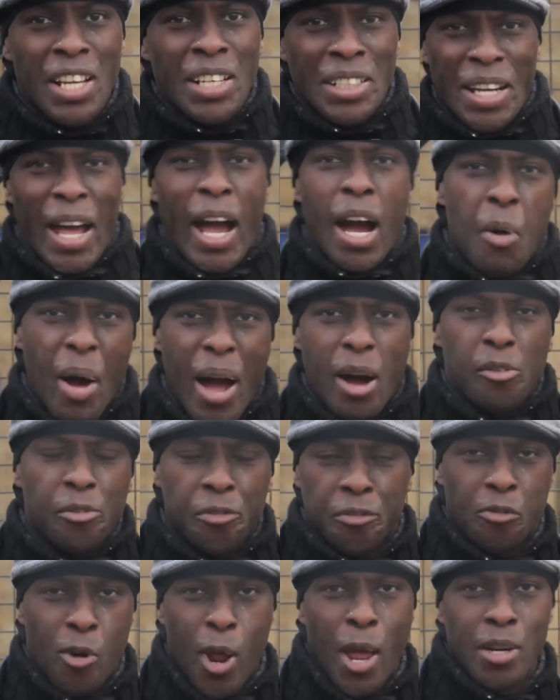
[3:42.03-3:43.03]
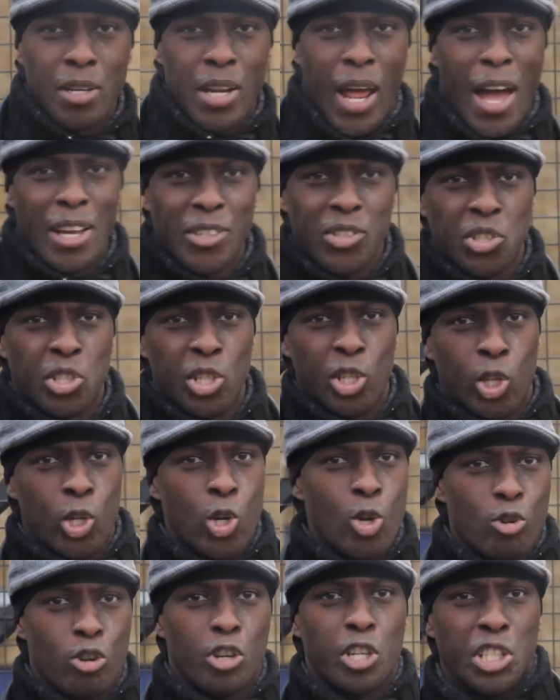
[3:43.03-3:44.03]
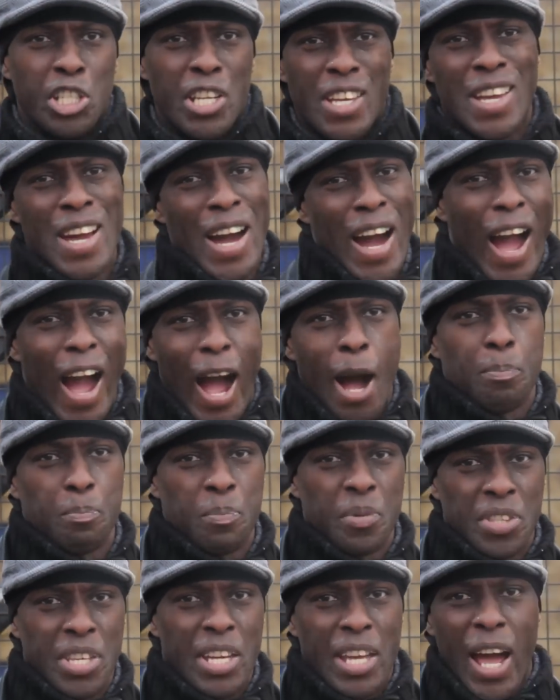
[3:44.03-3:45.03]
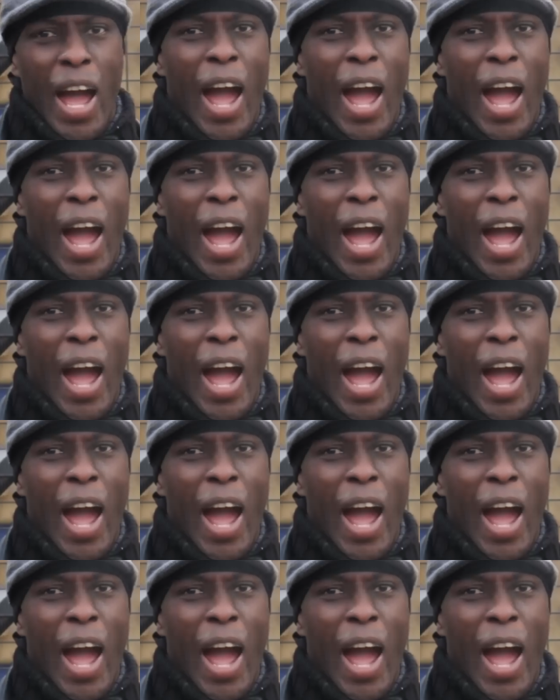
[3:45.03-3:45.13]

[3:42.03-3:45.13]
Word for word: Now our friend has security up the